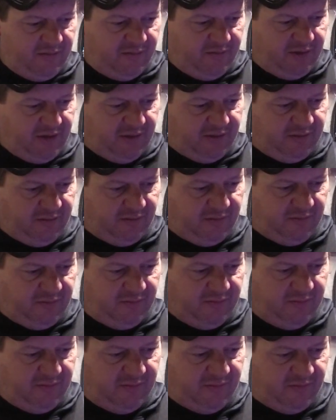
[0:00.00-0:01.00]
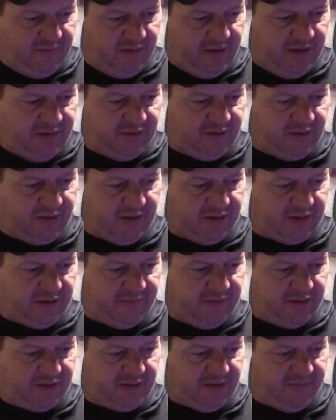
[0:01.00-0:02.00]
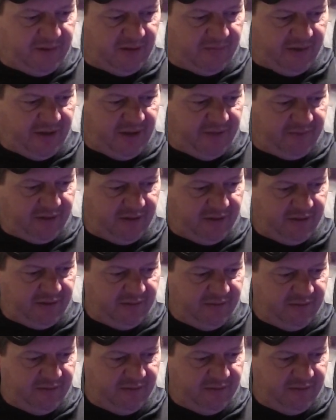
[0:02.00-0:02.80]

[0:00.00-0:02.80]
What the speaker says: Uh-oh, he's aggressive. He's coming up after it.